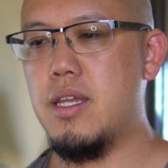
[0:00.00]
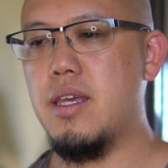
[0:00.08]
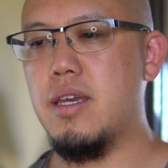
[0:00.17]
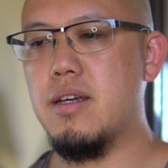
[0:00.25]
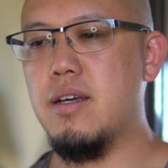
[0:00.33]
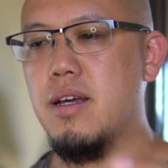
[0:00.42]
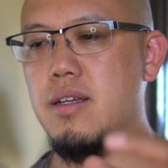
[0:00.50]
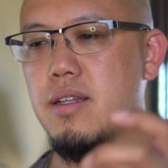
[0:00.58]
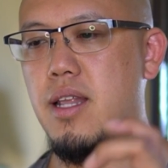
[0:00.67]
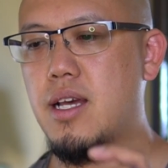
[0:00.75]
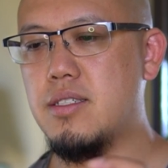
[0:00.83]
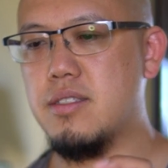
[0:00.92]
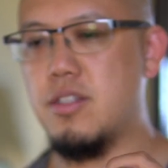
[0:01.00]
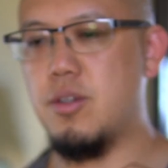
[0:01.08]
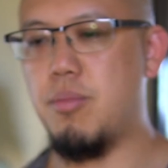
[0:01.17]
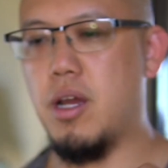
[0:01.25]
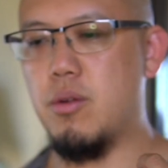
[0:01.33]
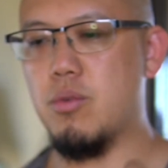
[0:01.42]
eating less
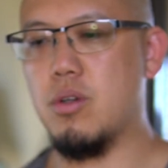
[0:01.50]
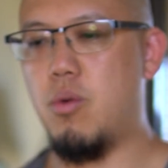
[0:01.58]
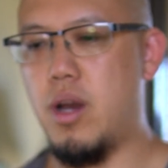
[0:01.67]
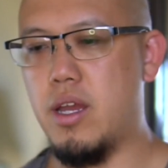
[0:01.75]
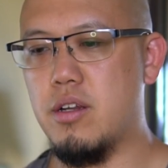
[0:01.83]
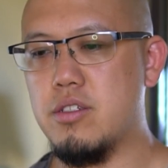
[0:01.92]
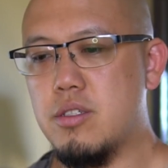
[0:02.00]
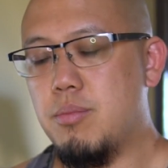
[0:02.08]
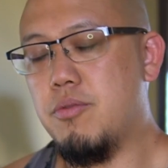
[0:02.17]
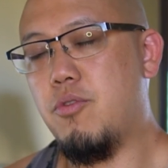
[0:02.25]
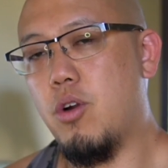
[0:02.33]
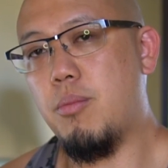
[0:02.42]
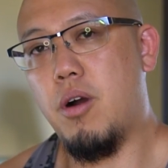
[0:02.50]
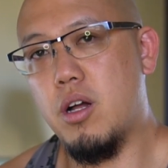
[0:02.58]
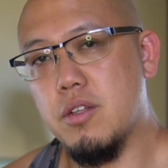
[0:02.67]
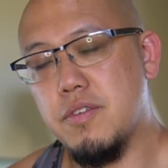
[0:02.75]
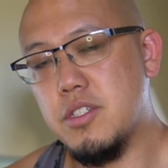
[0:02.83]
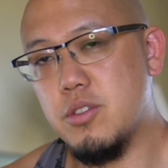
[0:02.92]
than your body requires to perform
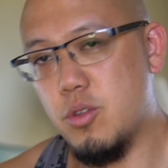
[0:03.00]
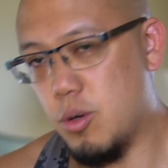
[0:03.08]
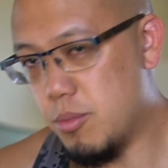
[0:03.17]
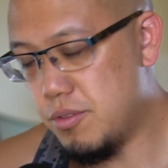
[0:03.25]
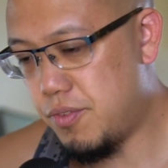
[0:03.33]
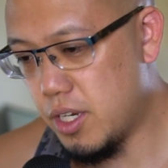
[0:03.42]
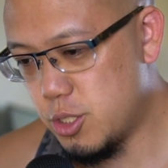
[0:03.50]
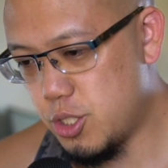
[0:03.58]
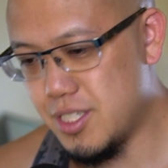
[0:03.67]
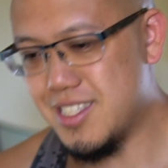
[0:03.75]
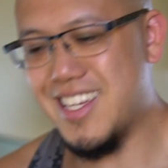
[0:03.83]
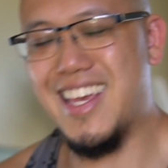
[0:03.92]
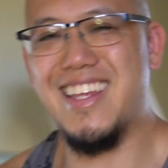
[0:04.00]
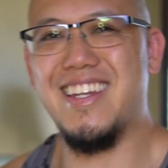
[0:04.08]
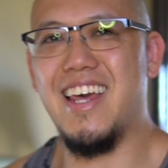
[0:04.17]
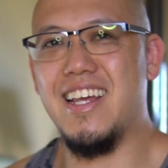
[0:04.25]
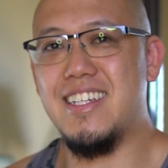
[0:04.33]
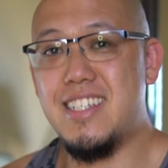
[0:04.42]
all of its normal functions
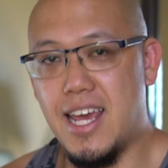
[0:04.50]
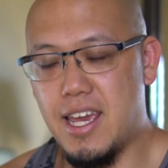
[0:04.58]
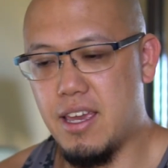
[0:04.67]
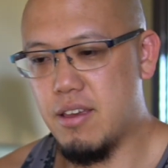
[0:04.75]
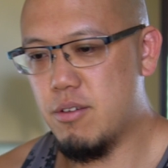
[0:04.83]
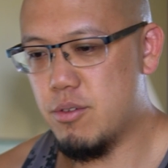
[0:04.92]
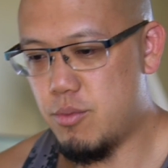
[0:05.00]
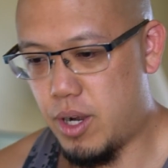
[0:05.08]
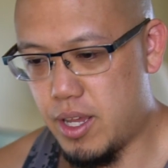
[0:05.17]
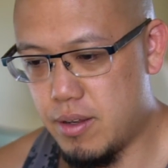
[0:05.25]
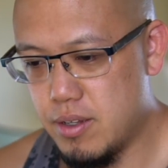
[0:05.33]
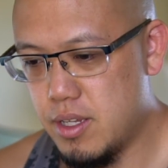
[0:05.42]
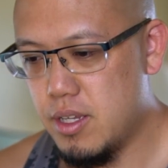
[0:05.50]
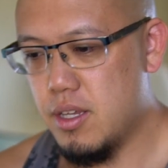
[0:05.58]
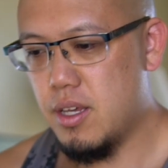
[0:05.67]
in a day, right?